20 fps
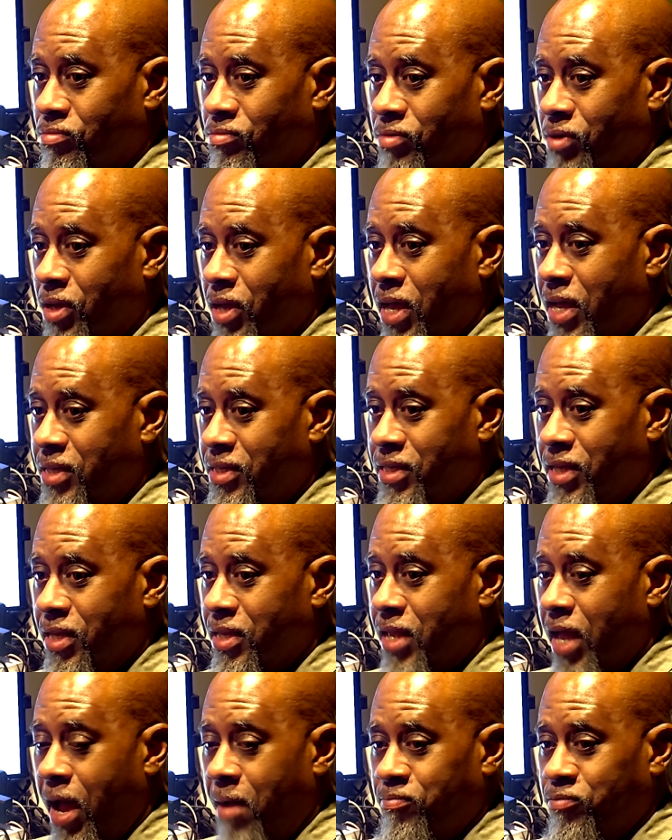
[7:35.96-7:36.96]
AC
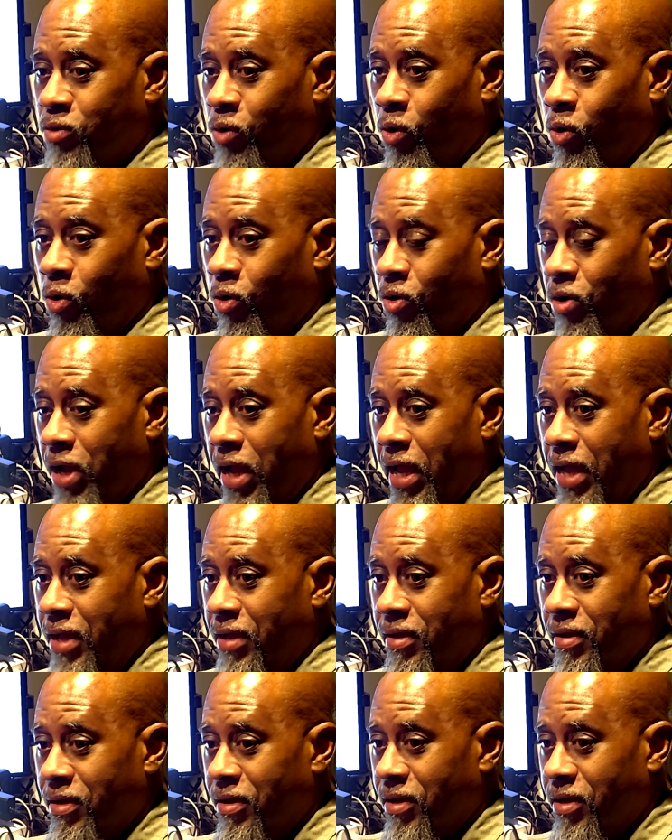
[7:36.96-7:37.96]
adapter or
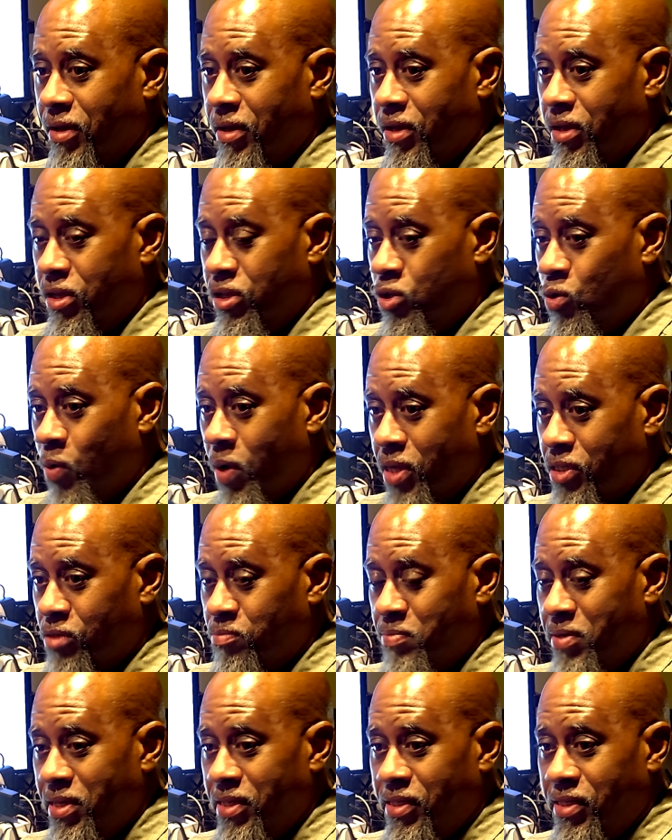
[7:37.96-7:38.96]
a
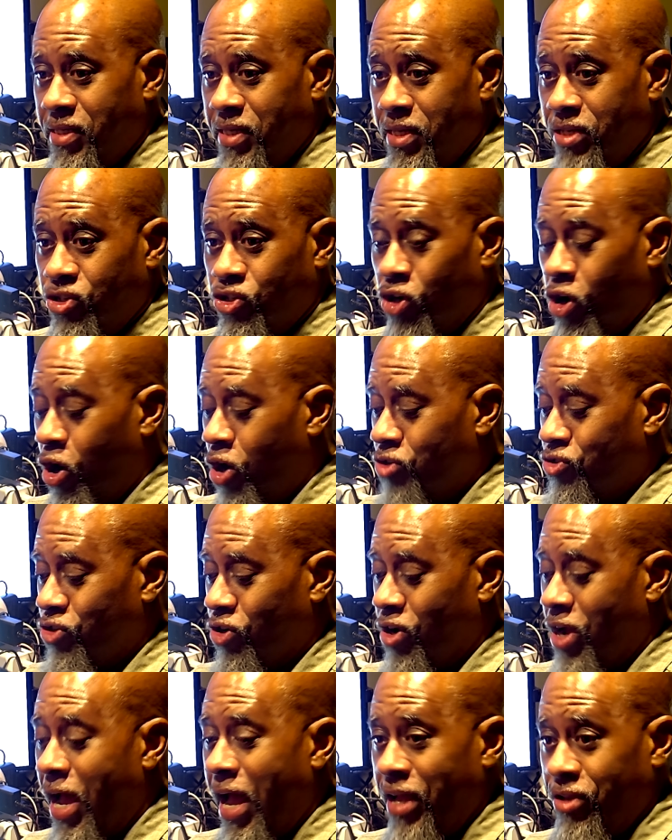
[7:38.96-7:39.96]
USB-C
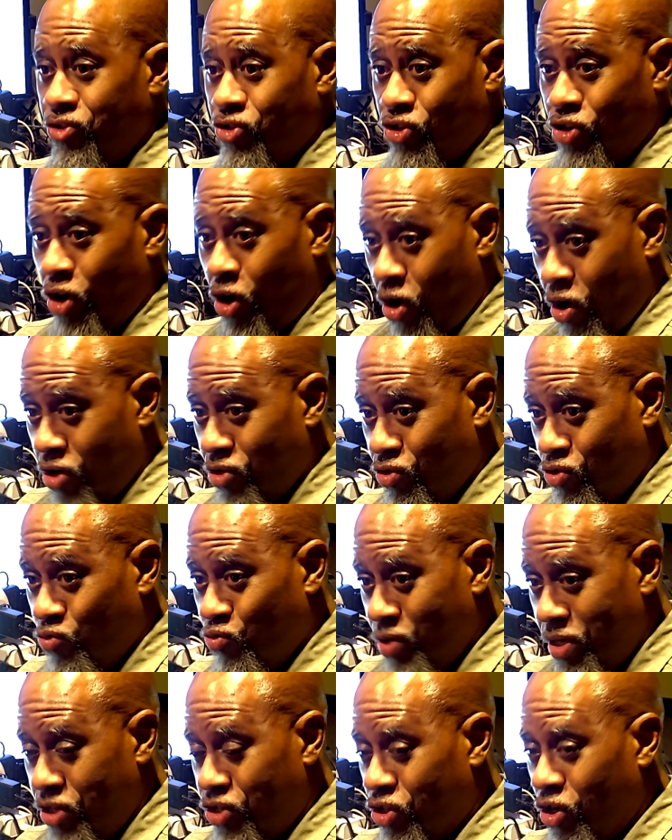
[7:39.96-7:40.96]
charger and
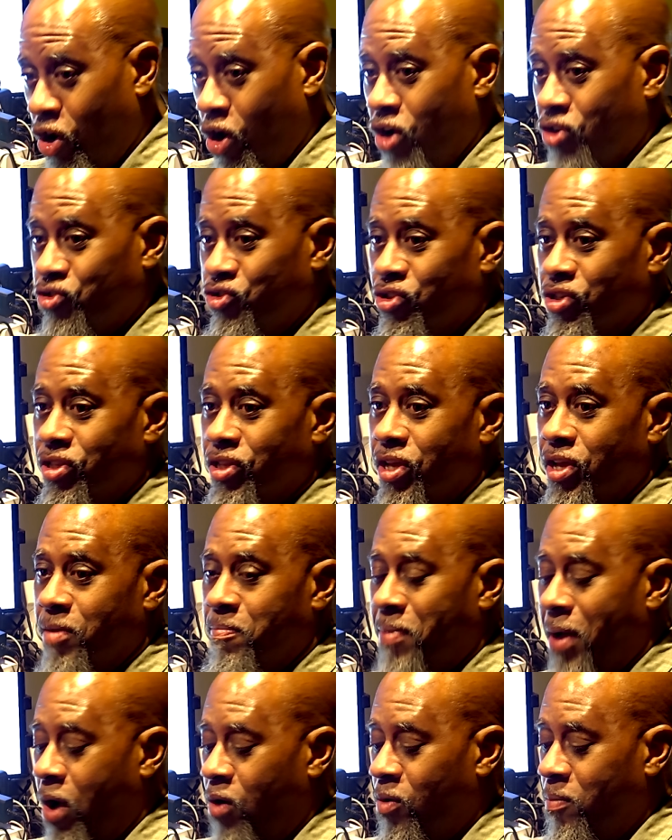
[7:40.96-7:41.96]
recharge the
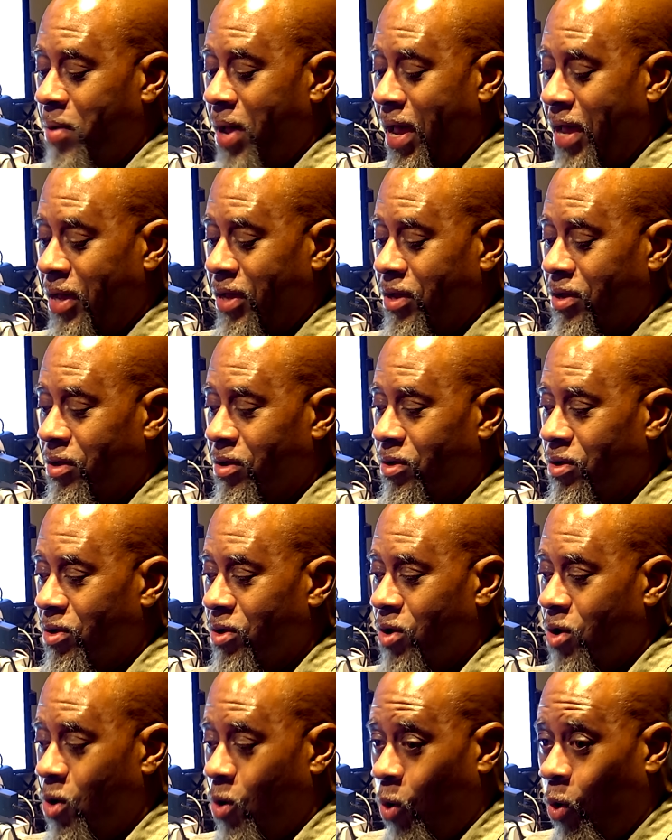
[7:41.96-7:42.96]
power bank,
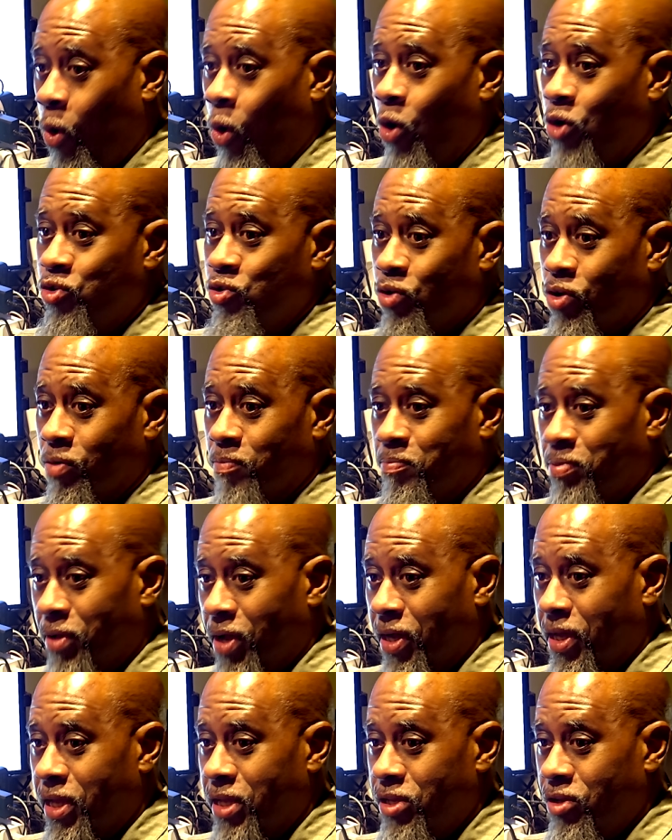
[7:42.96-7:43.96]
or you can
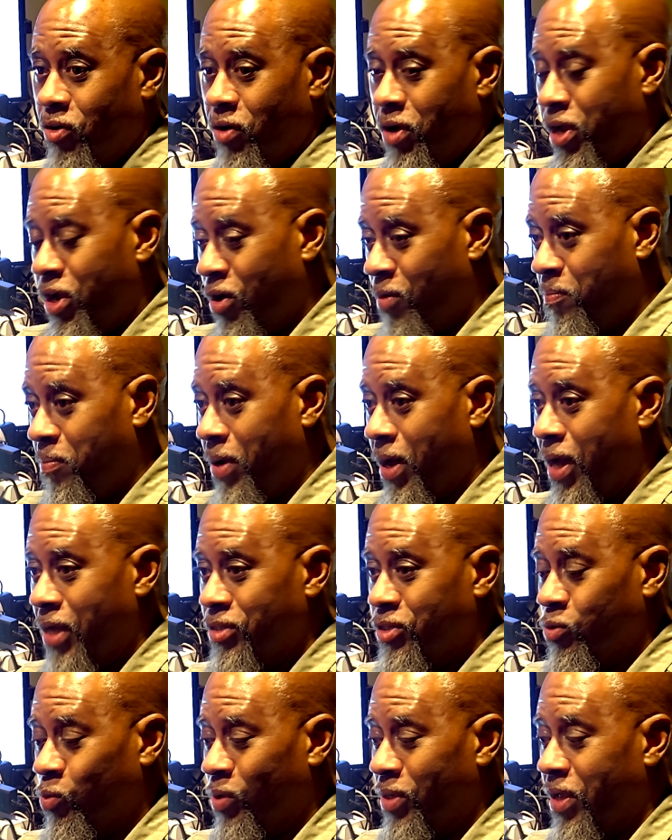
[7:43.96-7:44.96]
plug in your
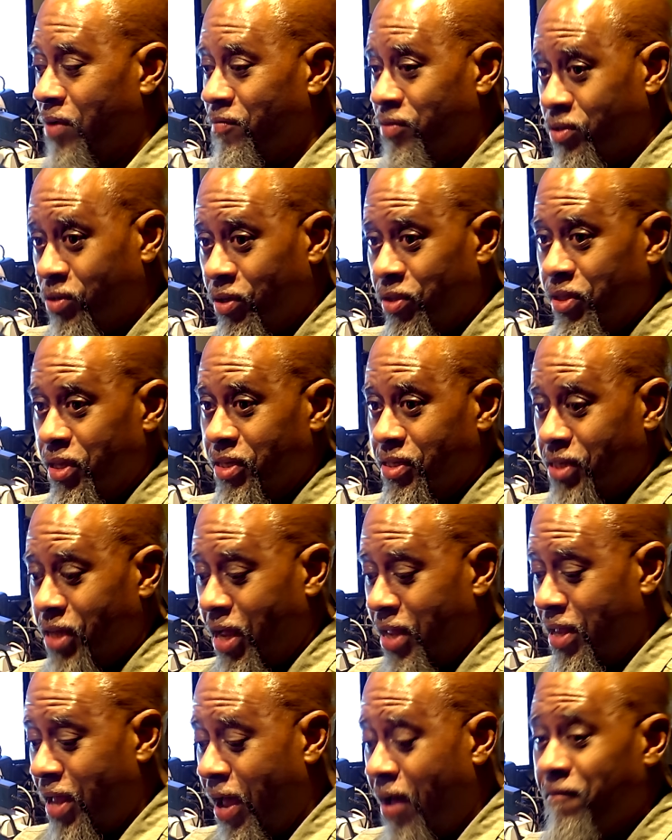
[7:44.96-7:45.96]
AirPods or whatever to this
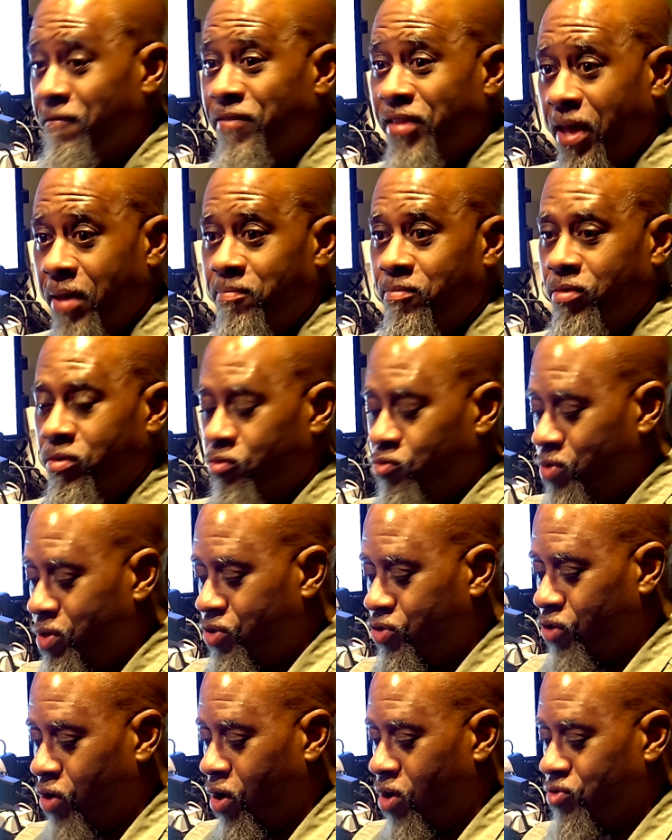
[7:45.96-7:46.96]
and have them
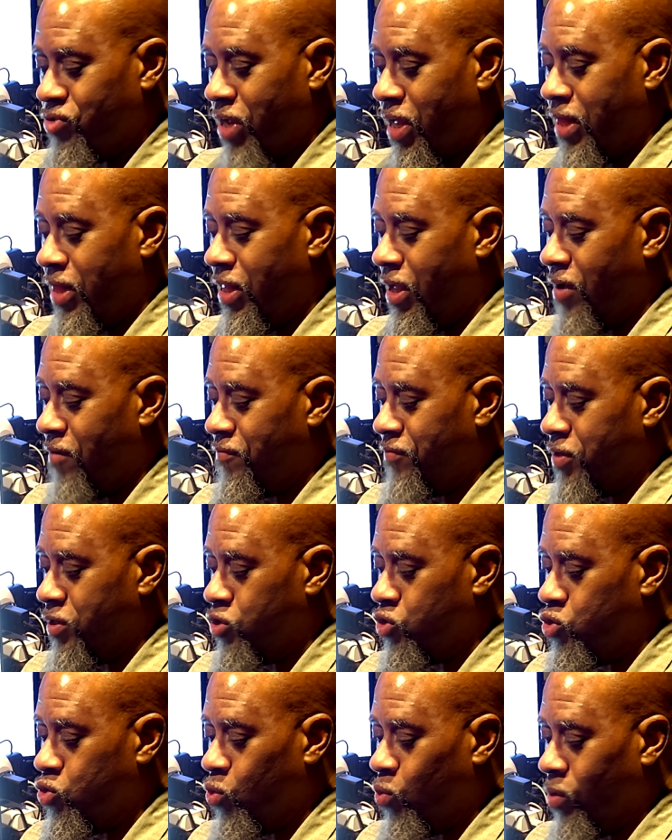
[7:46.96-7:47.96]
recharge. I love the
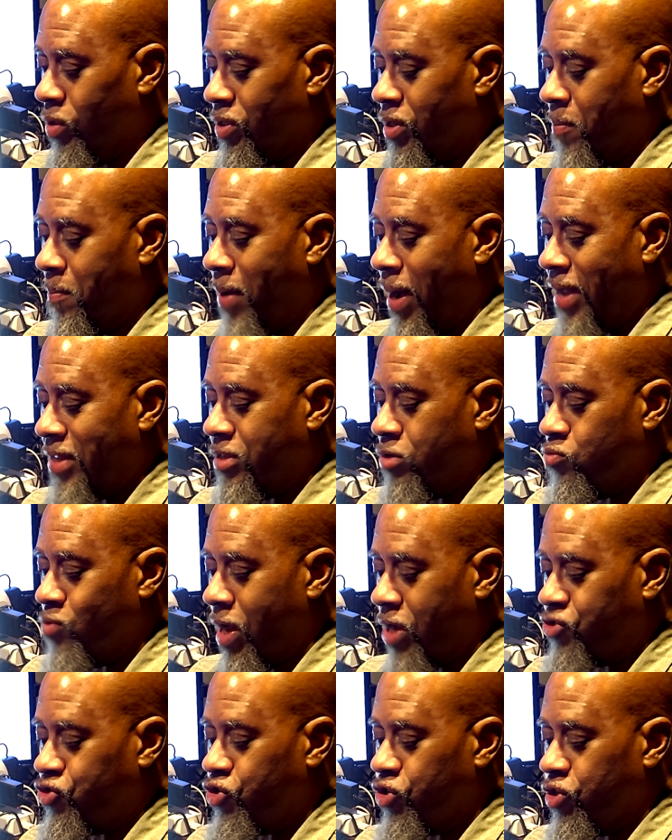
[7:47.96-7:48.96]

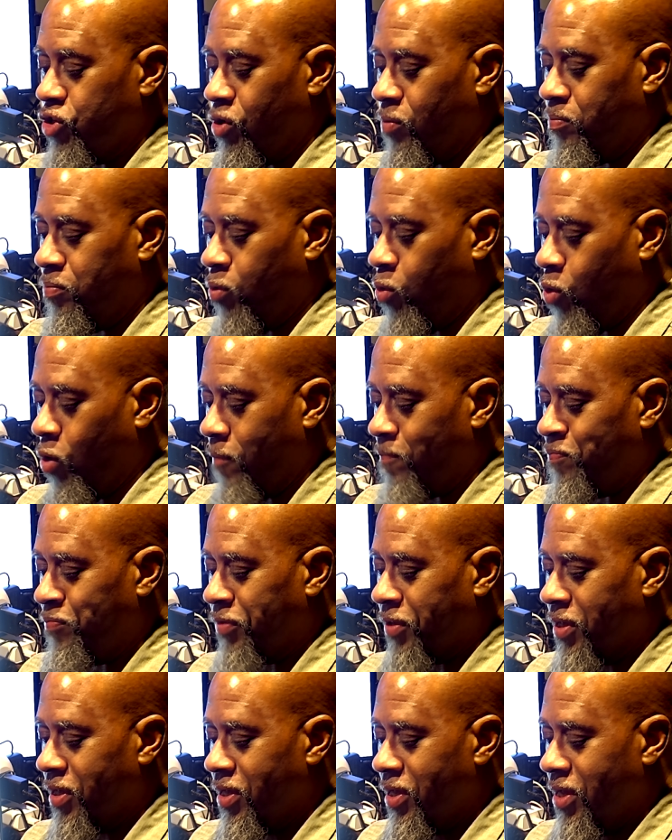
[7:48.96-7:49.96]
bi-directional port,
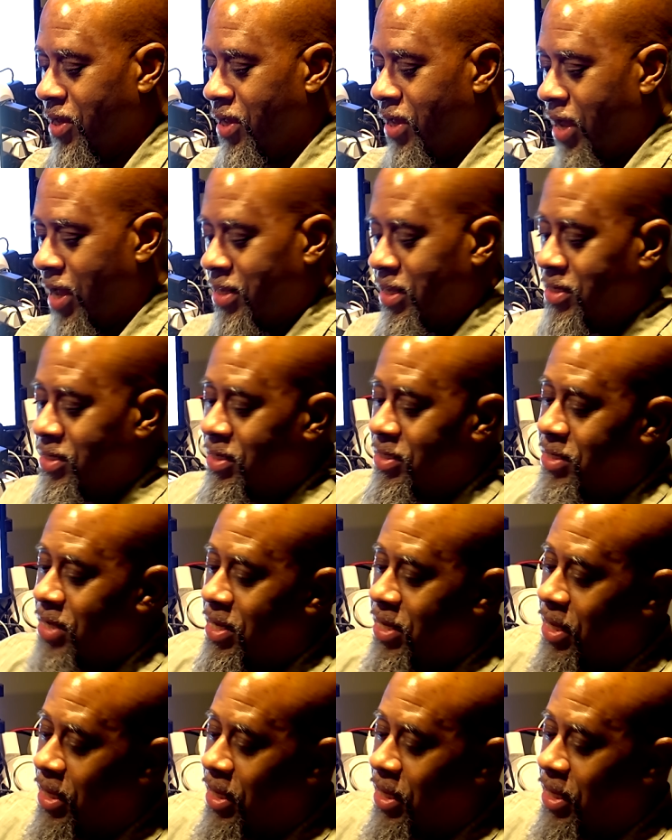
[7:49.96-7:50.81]
and as I said, it